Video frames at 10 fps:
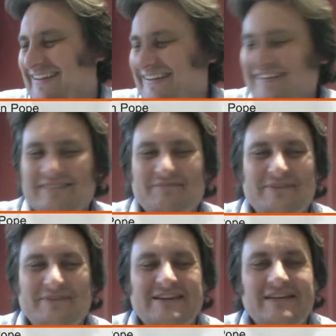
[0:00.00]
But
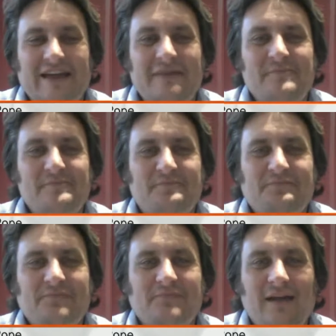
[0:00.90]
yeah,
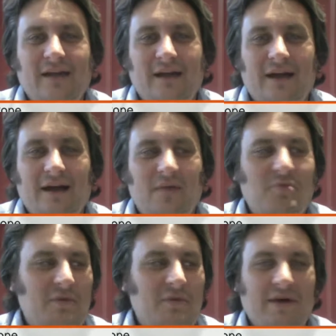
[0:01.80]
I'll
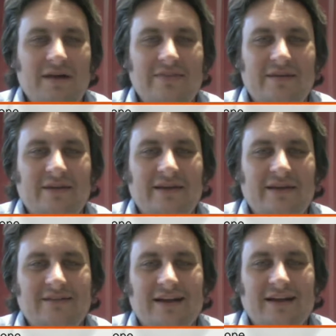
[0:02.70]
probably buy a ThinkPad.
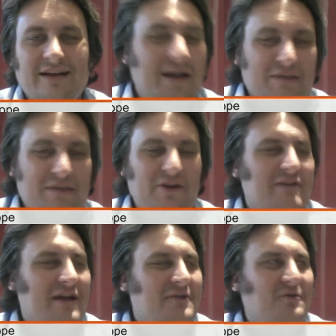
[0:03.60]
I keep looking
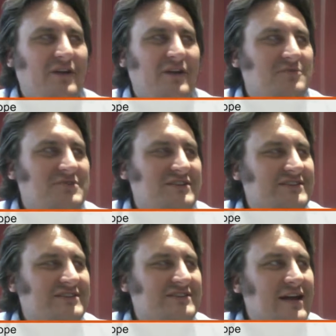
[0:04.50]
around at all the options,
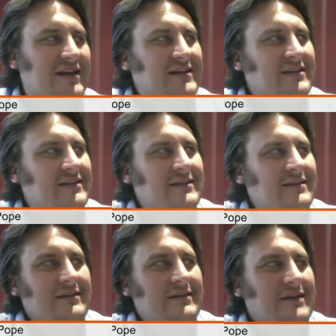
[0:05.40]
and I
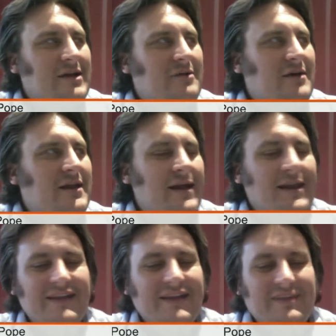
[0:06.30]

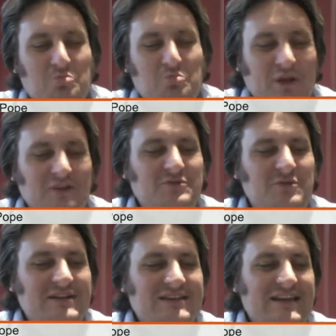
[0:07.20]
like the build
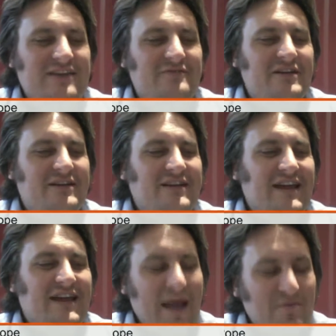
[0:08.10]
quality of an
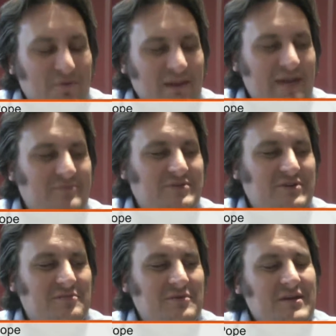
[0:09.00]
Apple laptop,
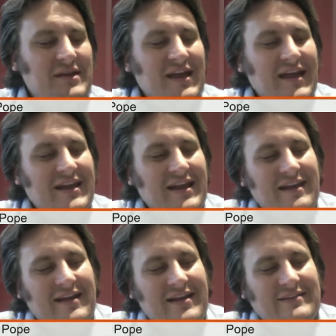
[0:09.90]
and I
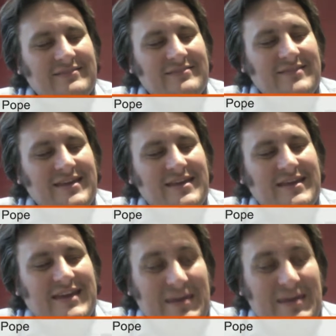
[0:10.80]
like the
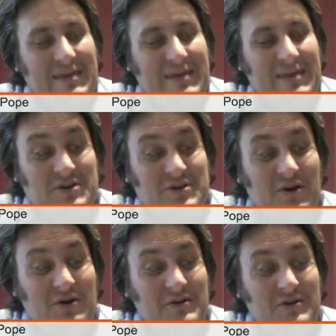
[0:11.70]
keyboard
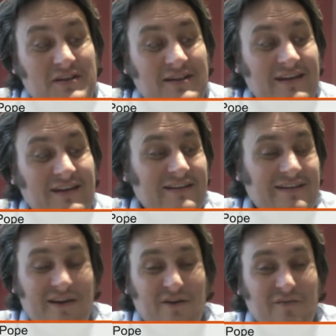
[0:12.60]
on a
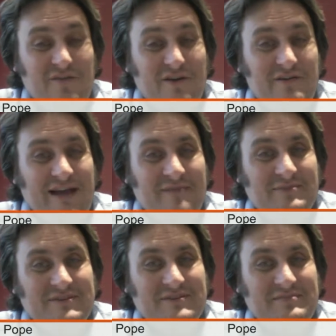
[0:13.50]
Lenovo
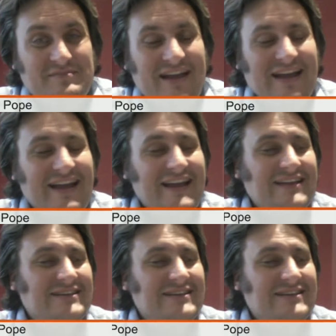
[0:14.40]
laptop, and